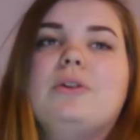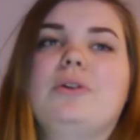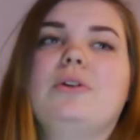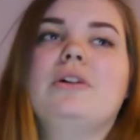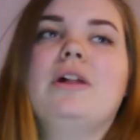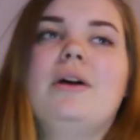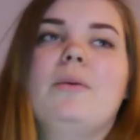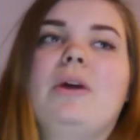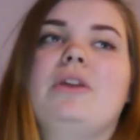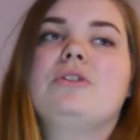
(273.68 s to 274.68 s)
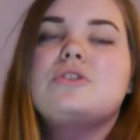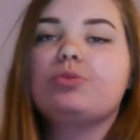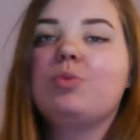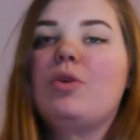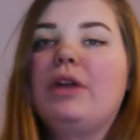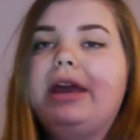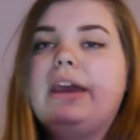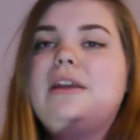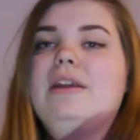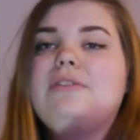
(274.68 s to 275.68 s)
cool when you're just
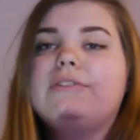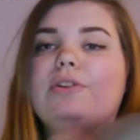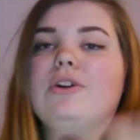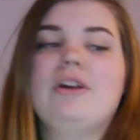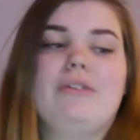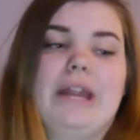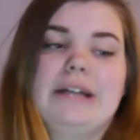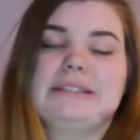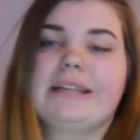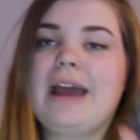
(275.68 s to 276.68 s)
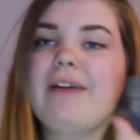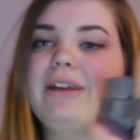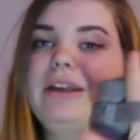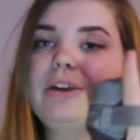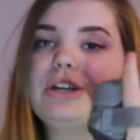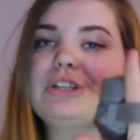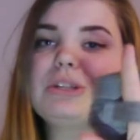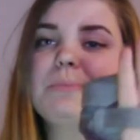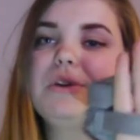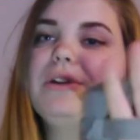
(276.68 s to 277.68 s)
walking, if you've got nothing else to carry, you can
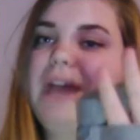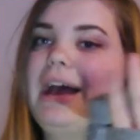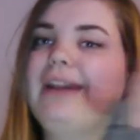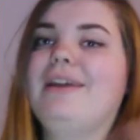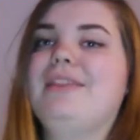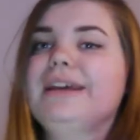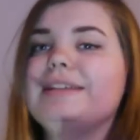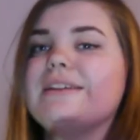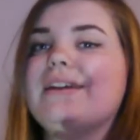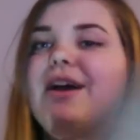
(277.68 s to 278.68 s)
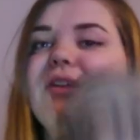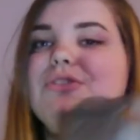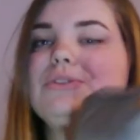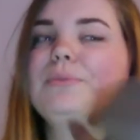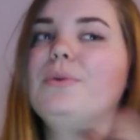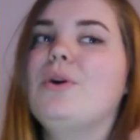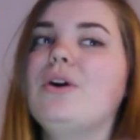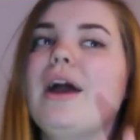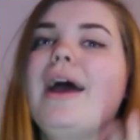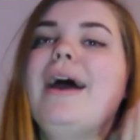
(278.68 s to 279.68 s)
just put it on your hand like this and kind of just
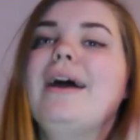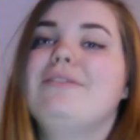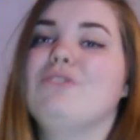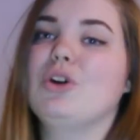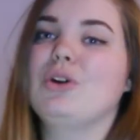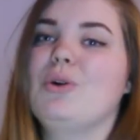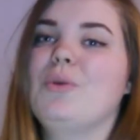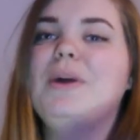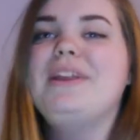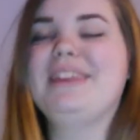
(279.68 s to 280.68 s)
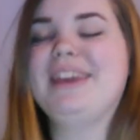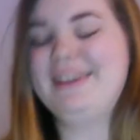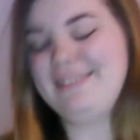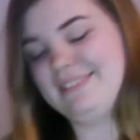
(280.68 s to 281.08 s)
walk, and you've got it all with you.